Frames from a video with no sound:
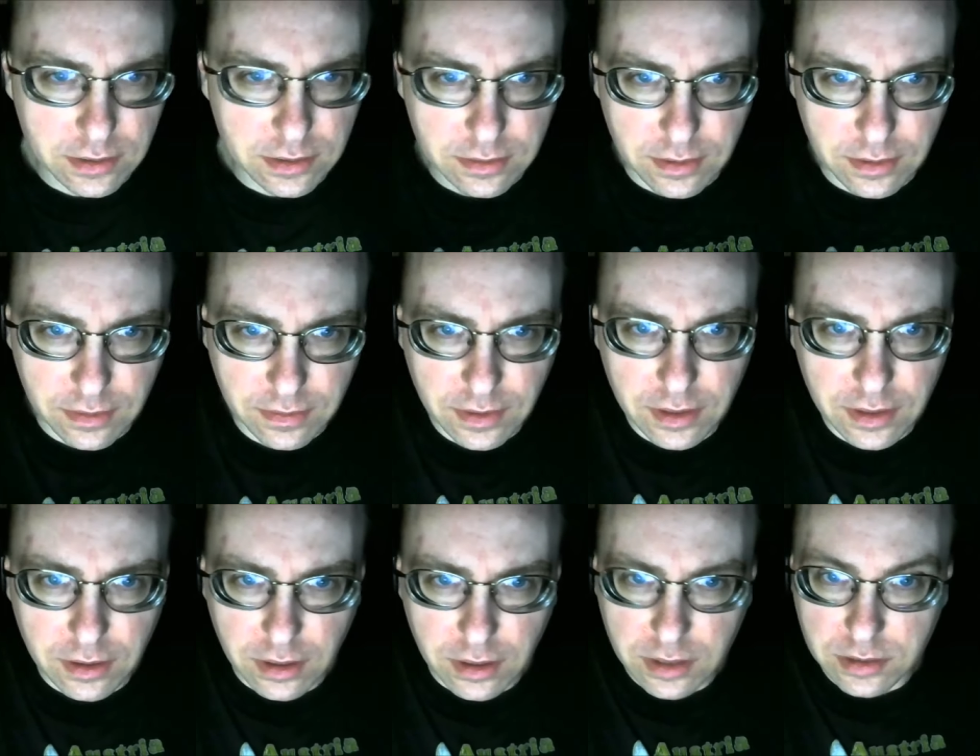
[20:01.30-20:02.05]
the
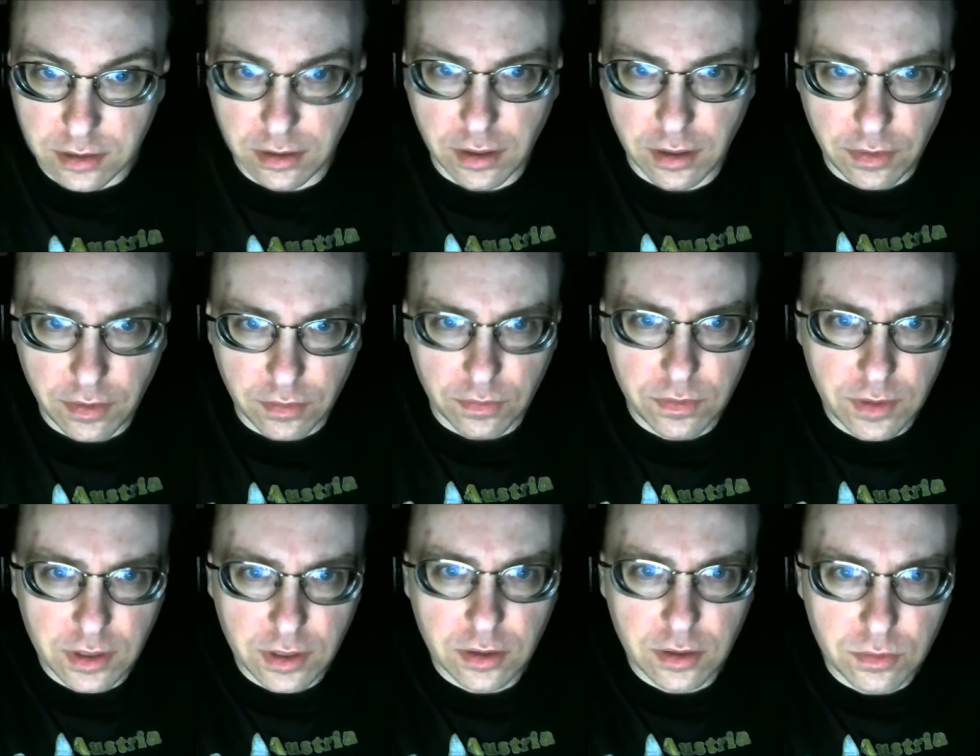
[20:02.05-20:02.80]
thing is another
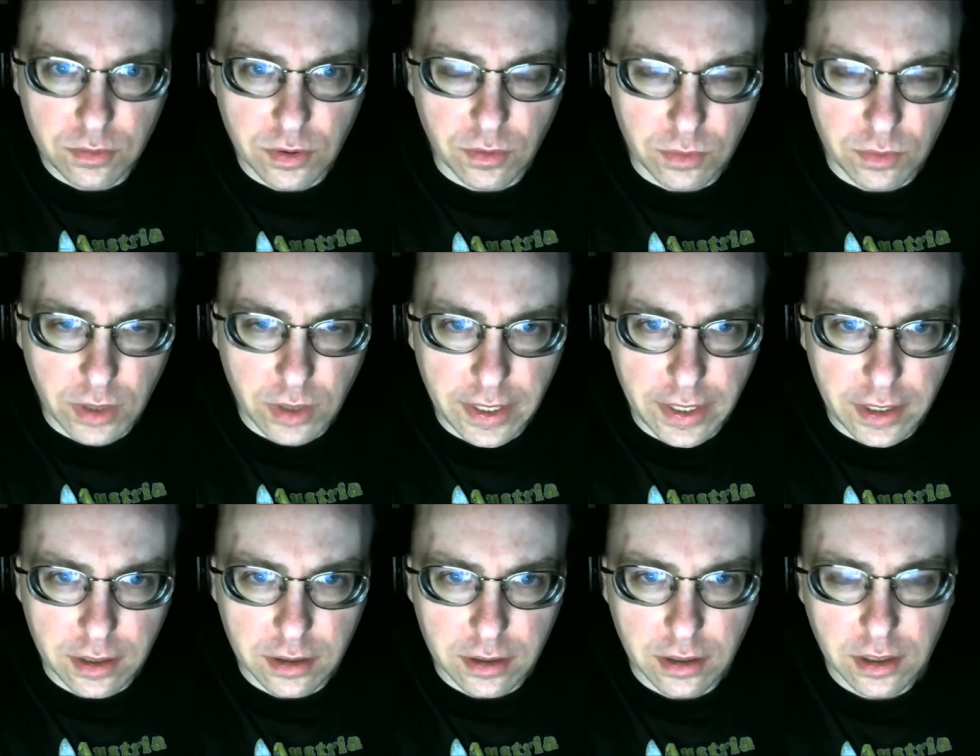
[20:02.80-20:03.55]
thing you don't
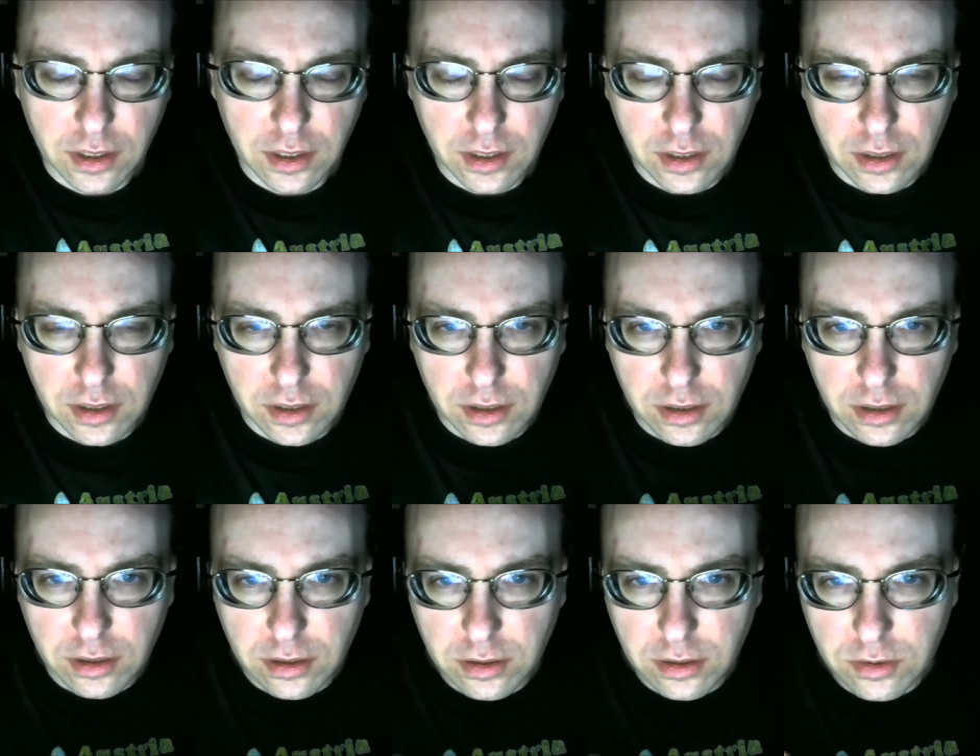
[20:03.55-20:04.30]
like,
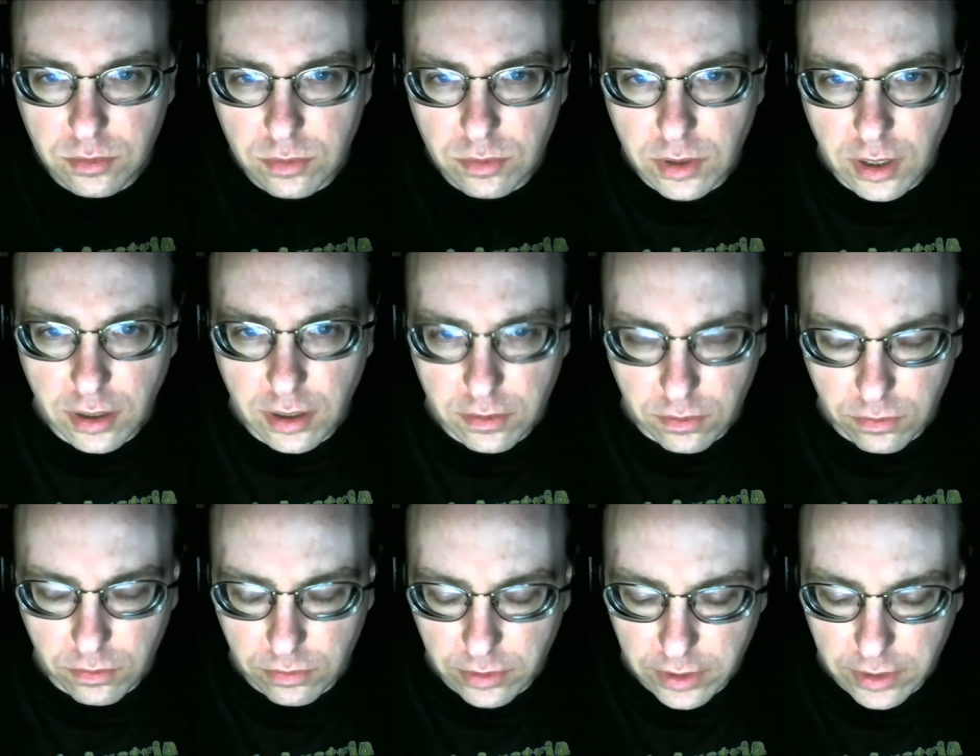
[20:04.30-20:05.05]
you not
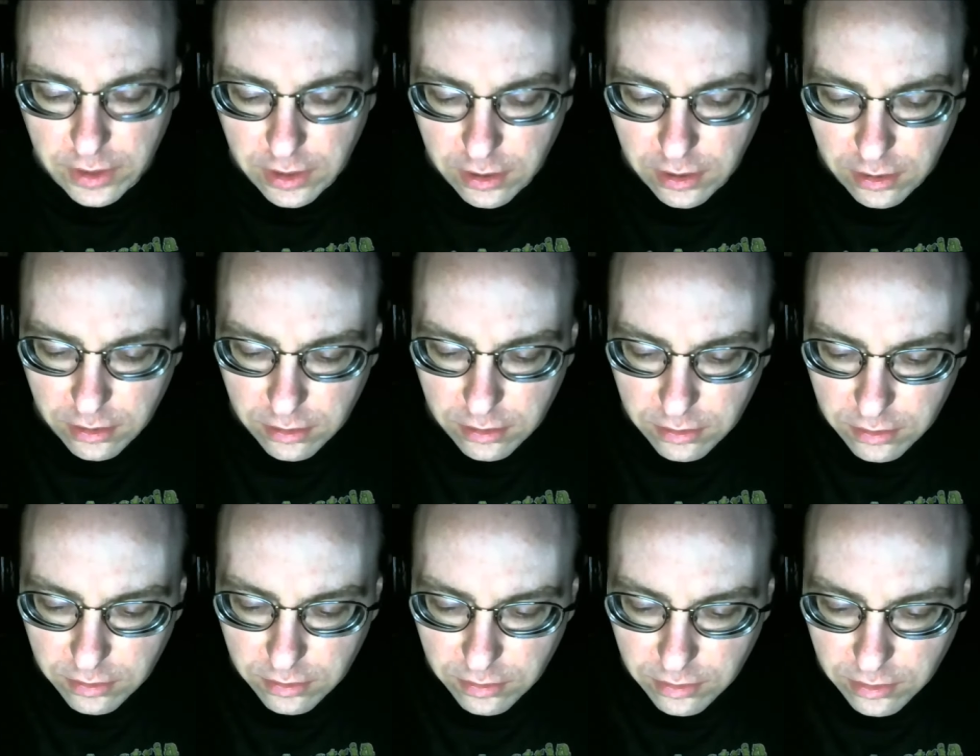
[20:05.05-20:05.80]
only
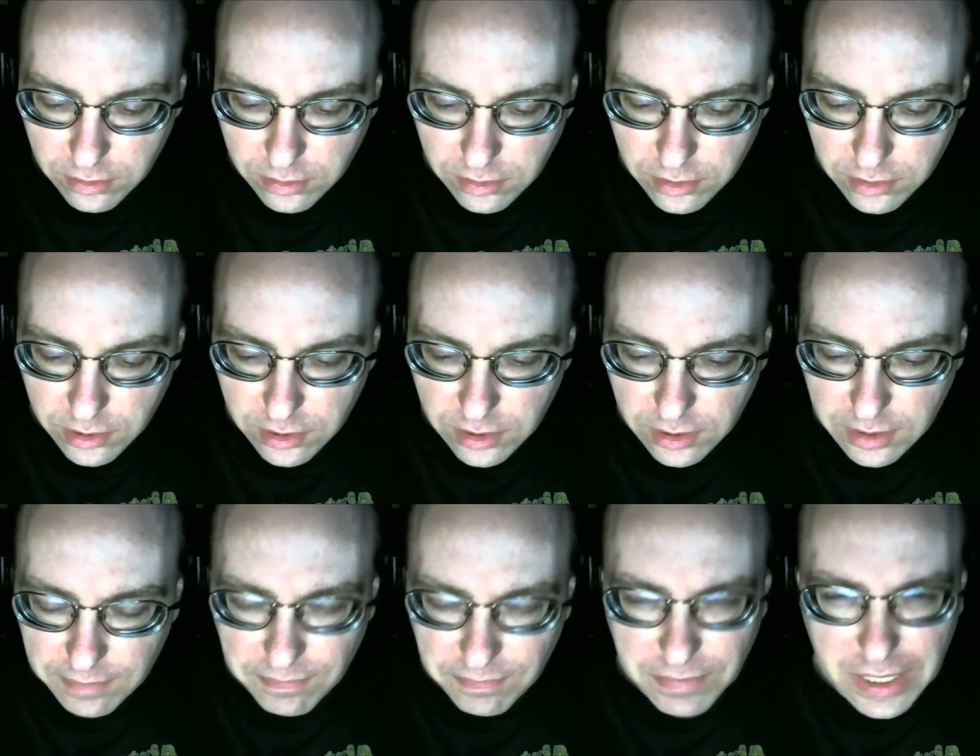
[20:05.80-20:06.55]

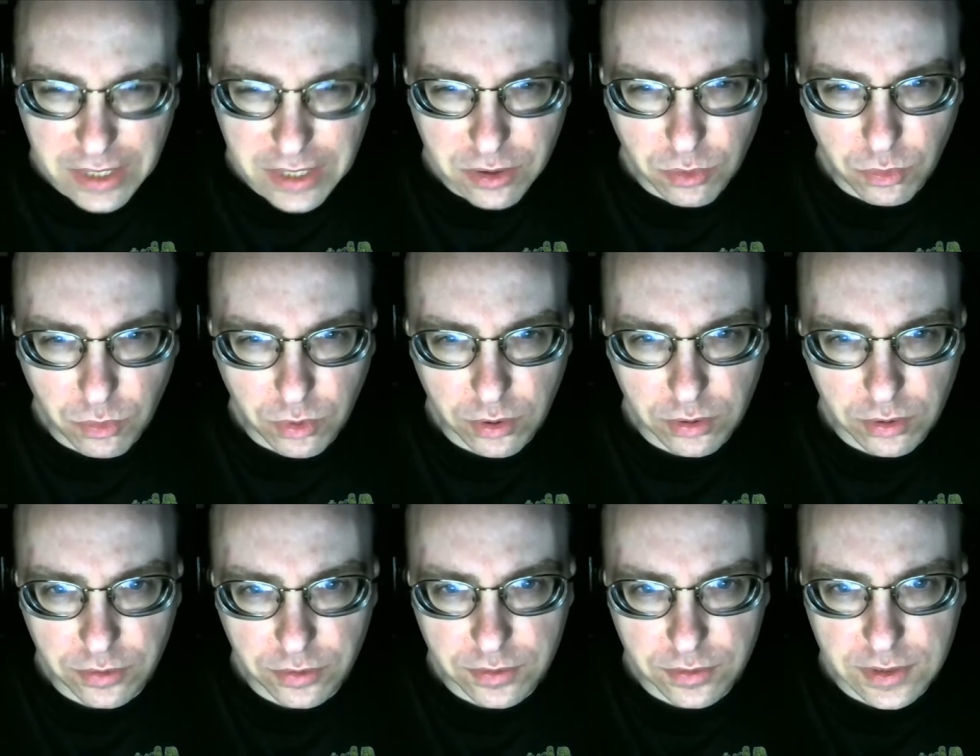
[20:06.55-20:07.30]
make the word
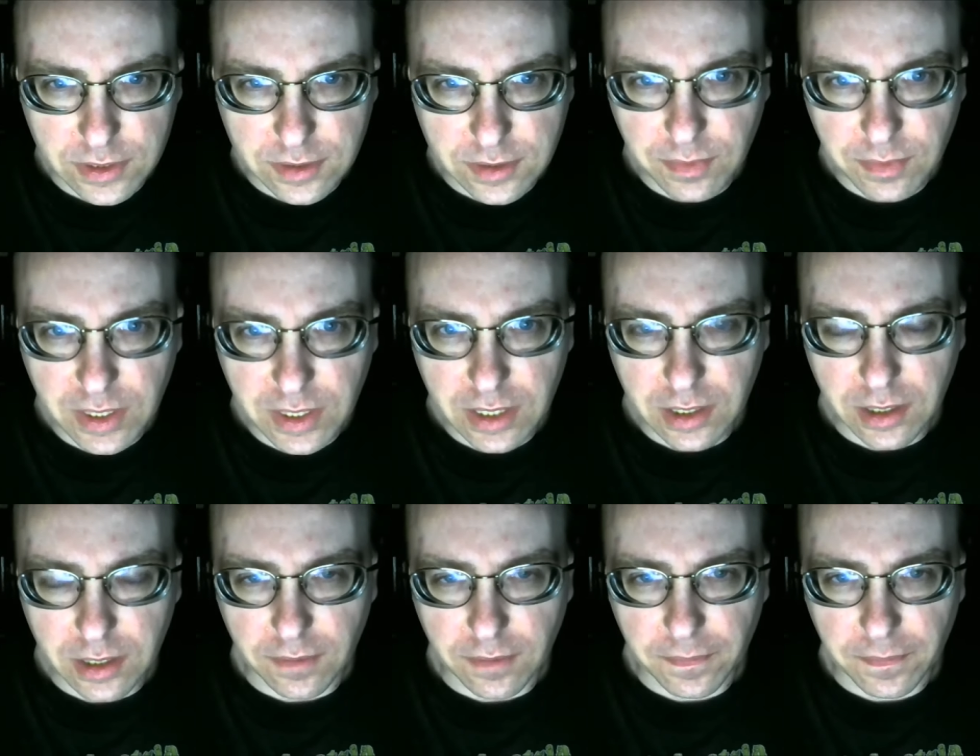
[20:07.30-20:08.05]
lose its
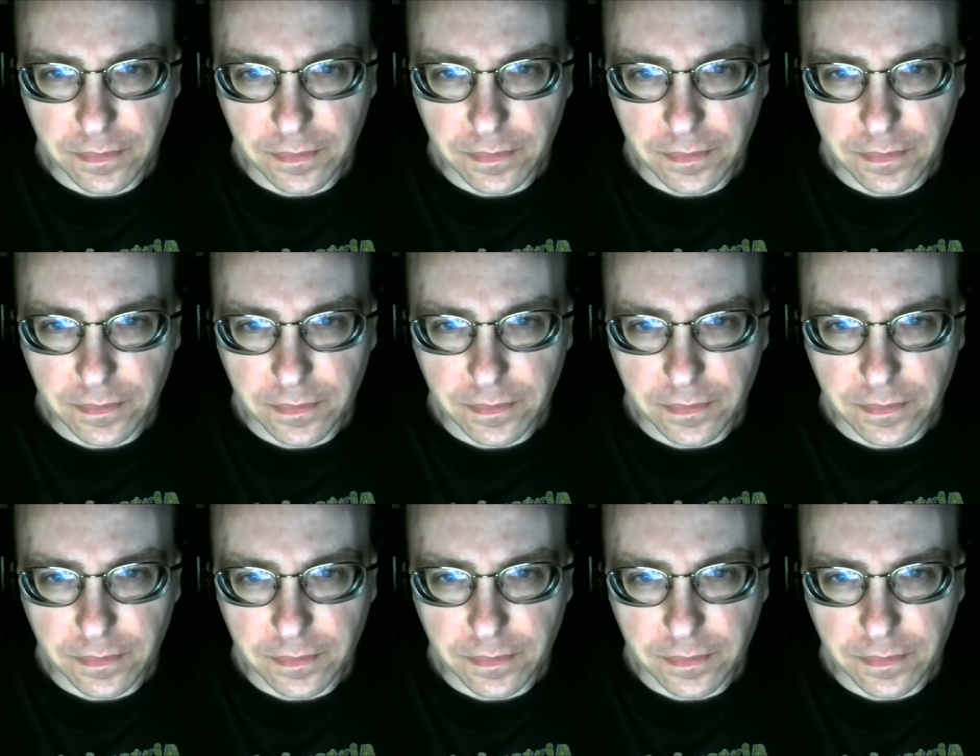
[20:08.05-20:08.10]
meaning,